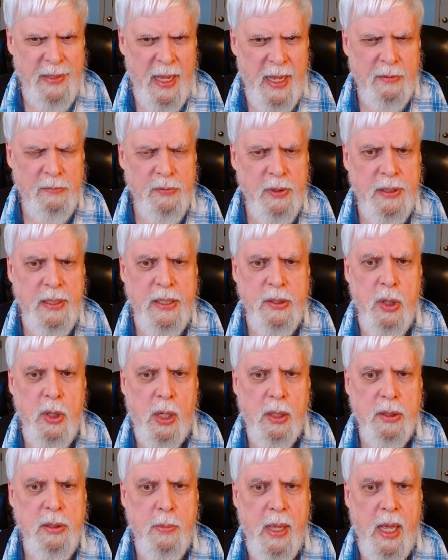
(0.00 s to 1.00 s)
not really
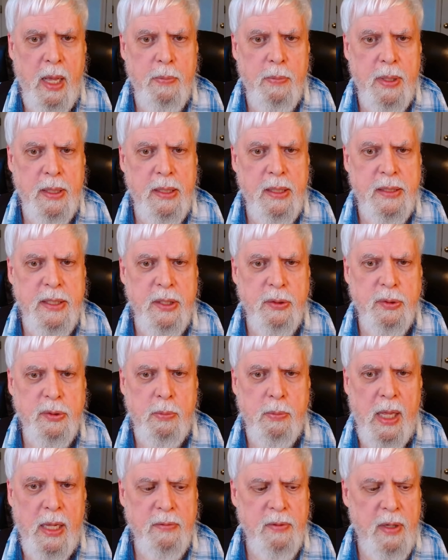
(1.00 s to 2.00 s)
talked about, but the
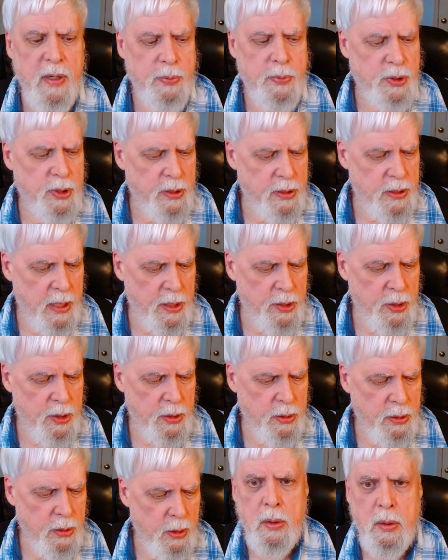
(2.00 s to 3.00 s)
tilted block
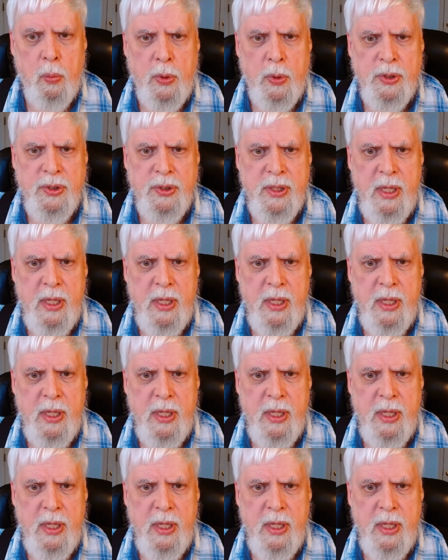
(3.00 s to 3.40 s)
representation was